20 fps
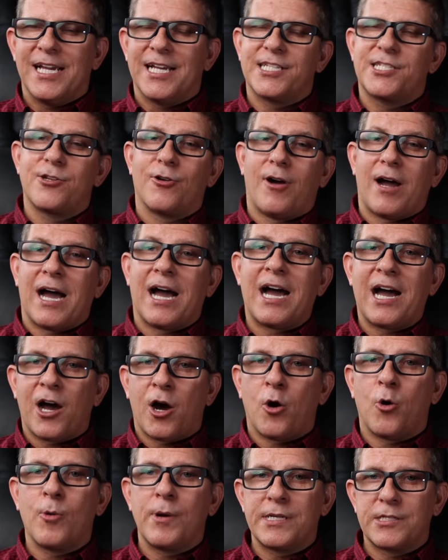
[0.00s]
And so I
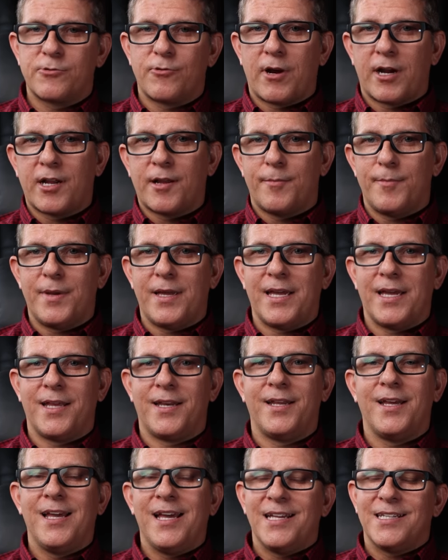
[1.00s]
always
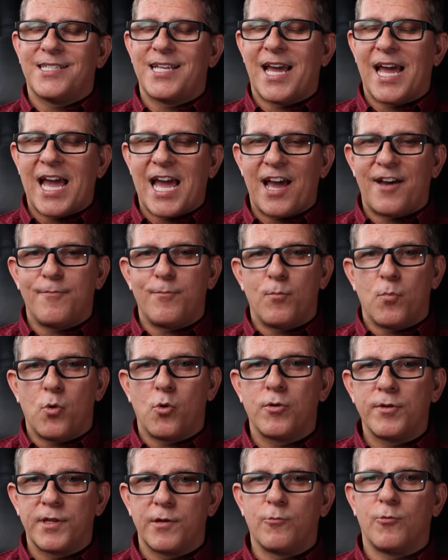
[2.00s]
recommend to have
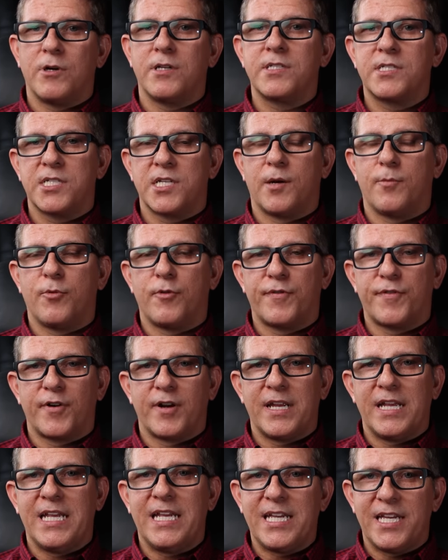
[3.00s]
more than one subwoofer
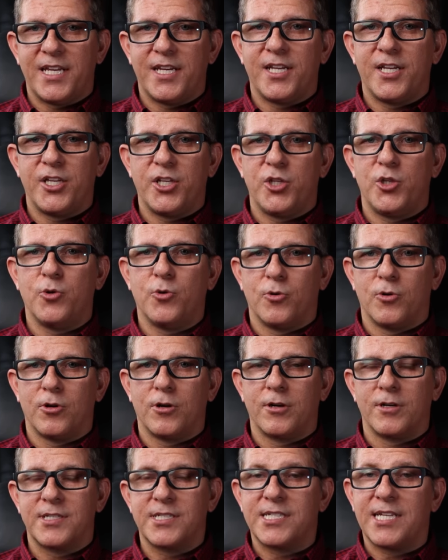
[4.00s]
in
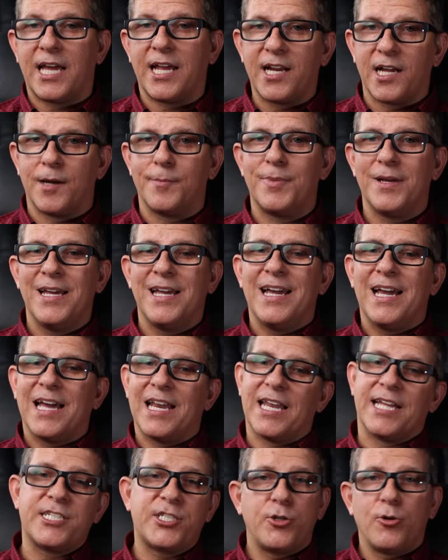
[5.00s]
your setup,
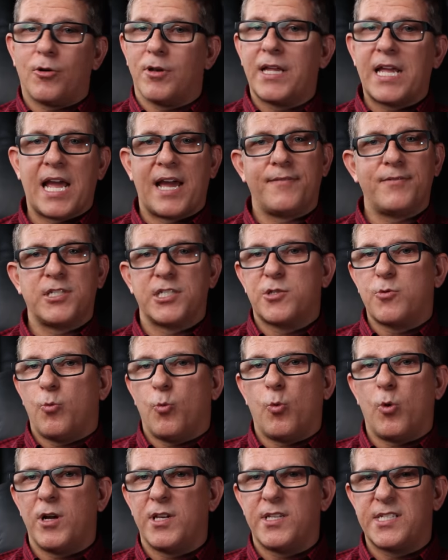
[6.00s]
unless you only have just
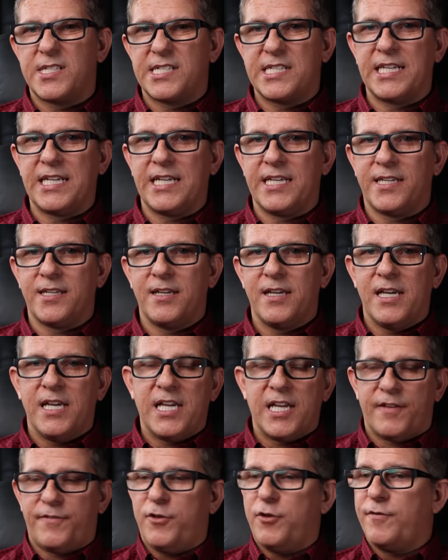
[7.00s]
one seat.
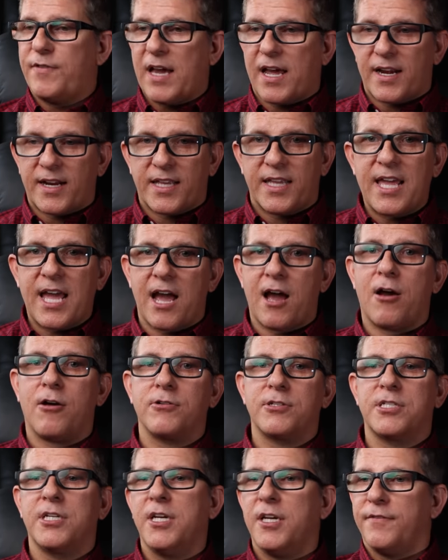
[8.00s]
If you've got a
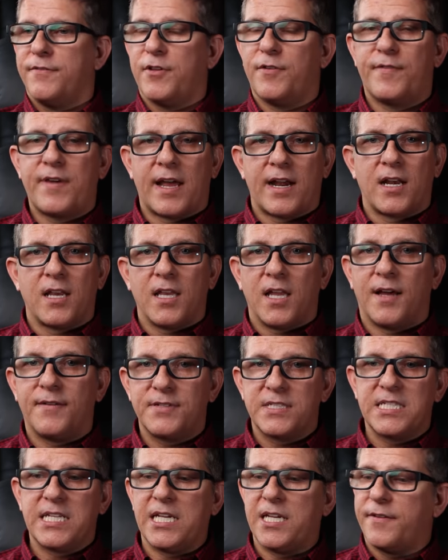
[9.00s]
couch, if you've got a
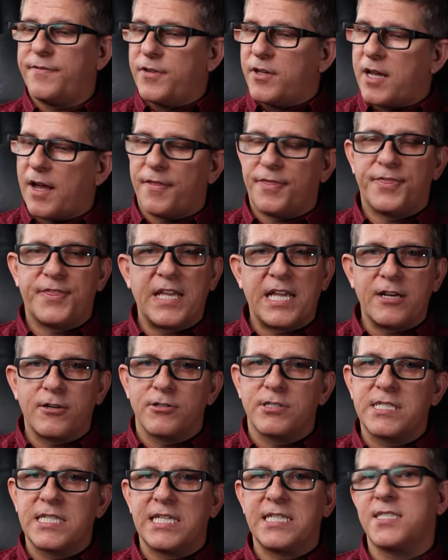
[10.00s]
love seat, if you've got
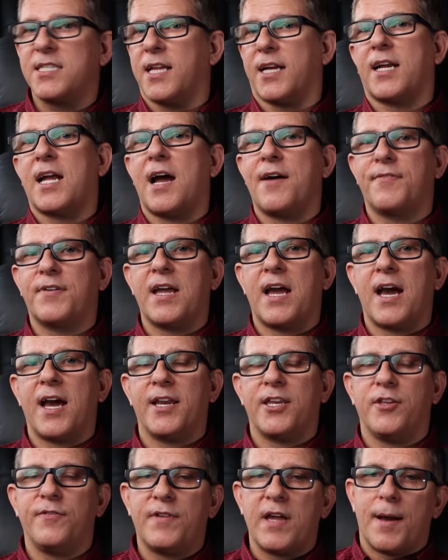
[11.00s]
theater seats like I've
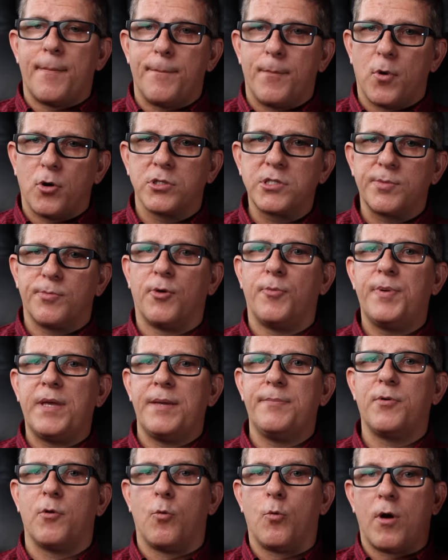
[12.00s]
got, and you've got multiple
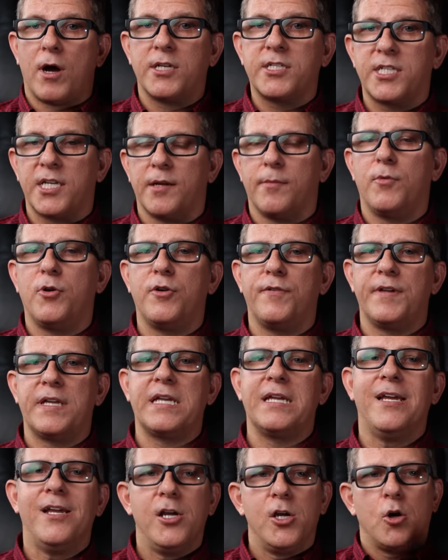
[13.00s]
people watching a
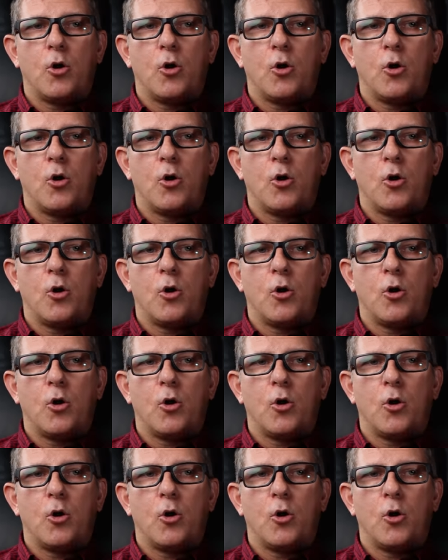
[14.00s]
movie